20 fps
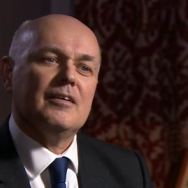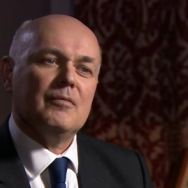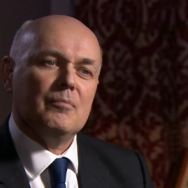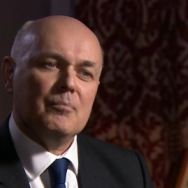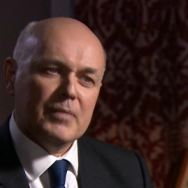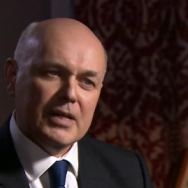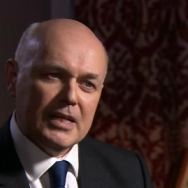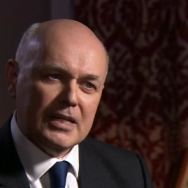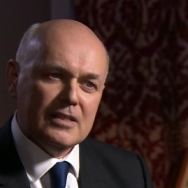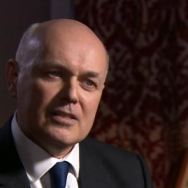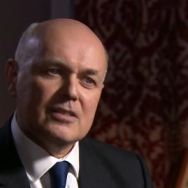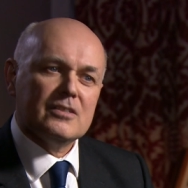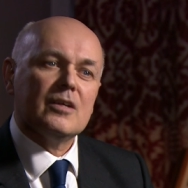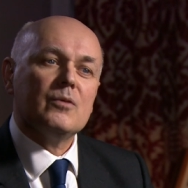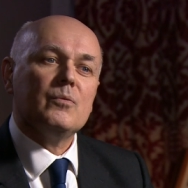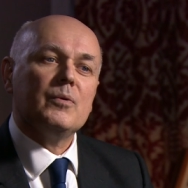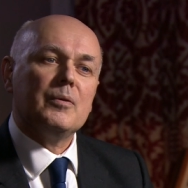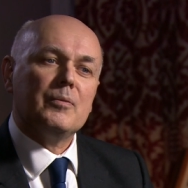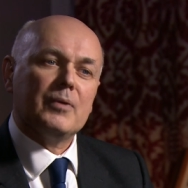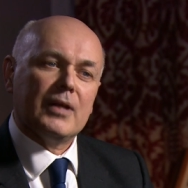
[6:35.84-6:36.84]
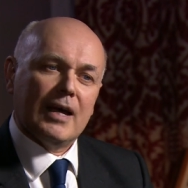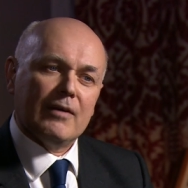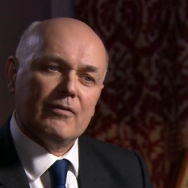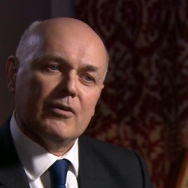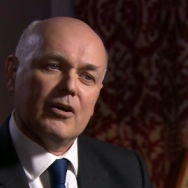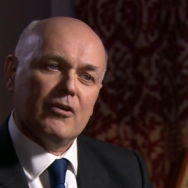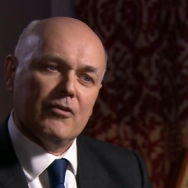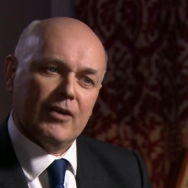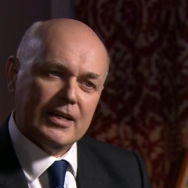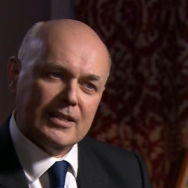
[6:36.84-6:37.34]
means that we would have a
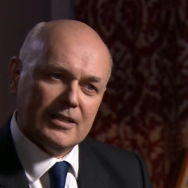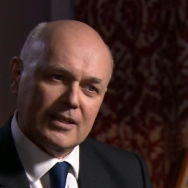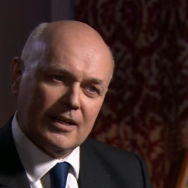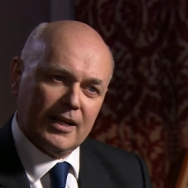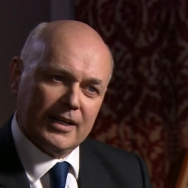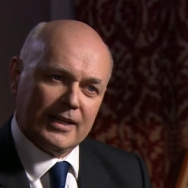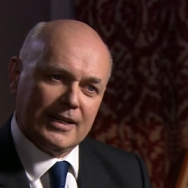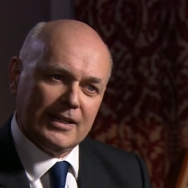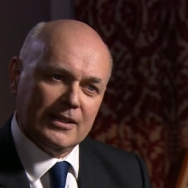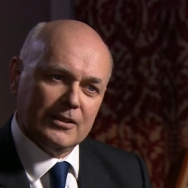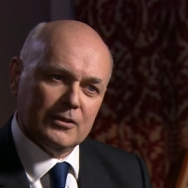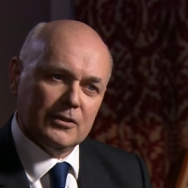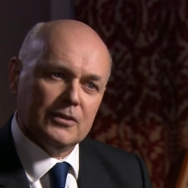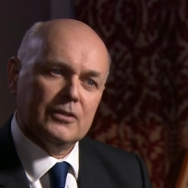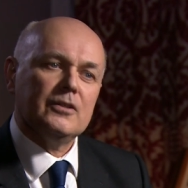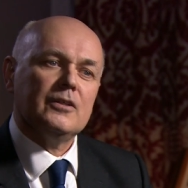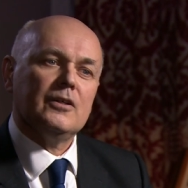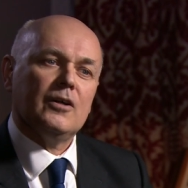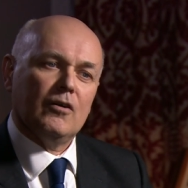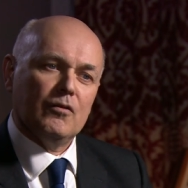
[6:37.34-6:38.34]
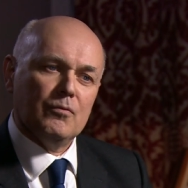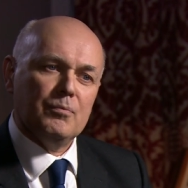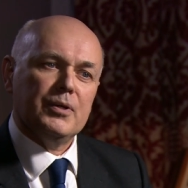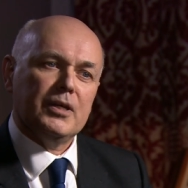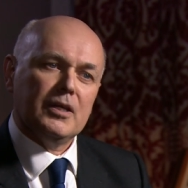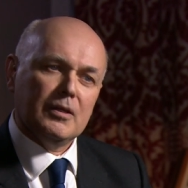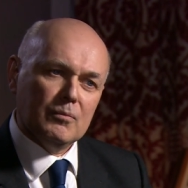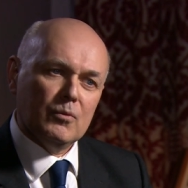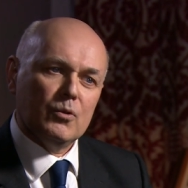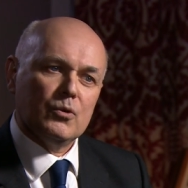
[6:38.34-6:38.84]
greater likelihood of
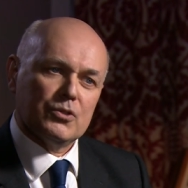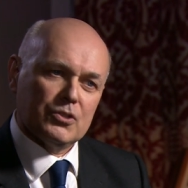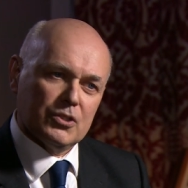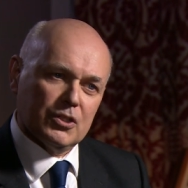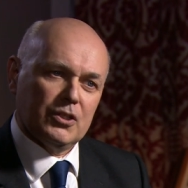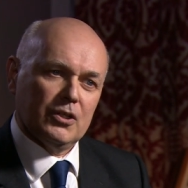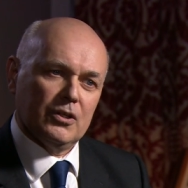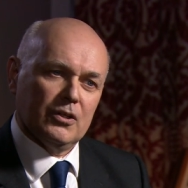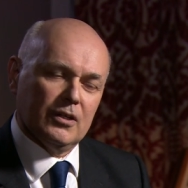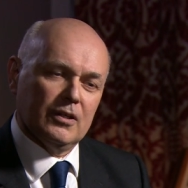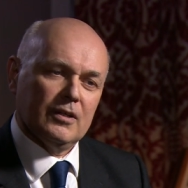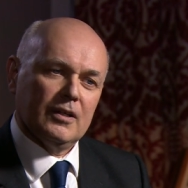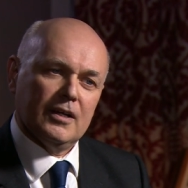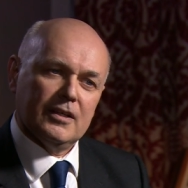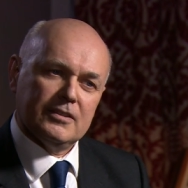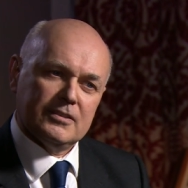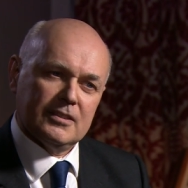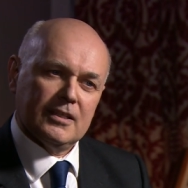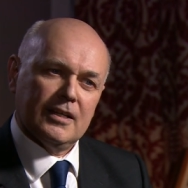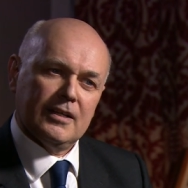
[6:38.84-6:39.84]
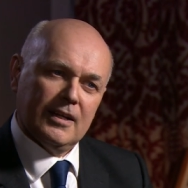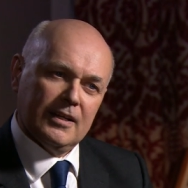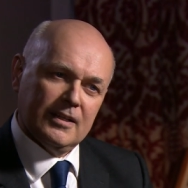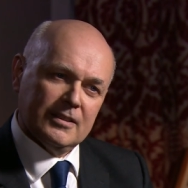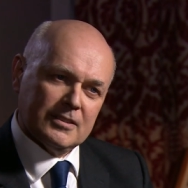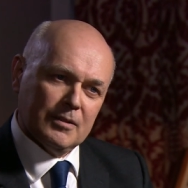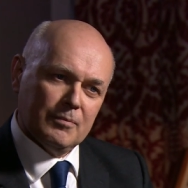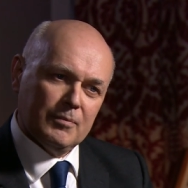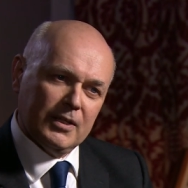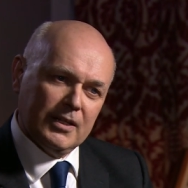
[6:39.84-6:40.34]
being more secure. I say,
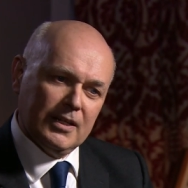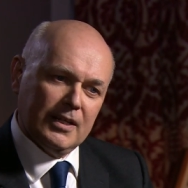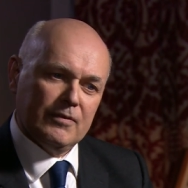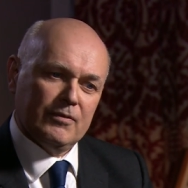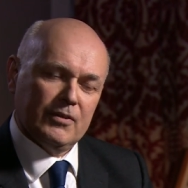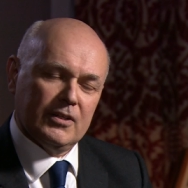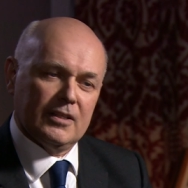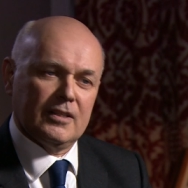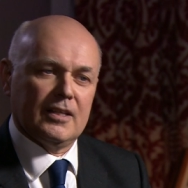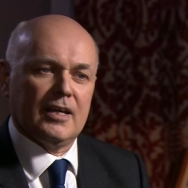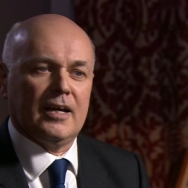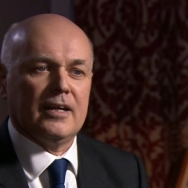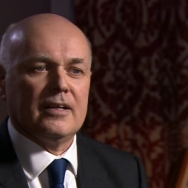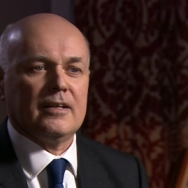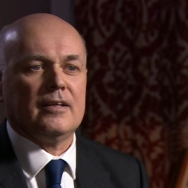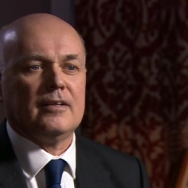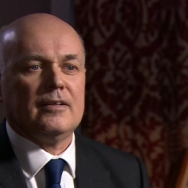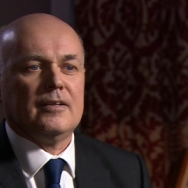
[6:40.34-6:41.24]
simply leave it at that.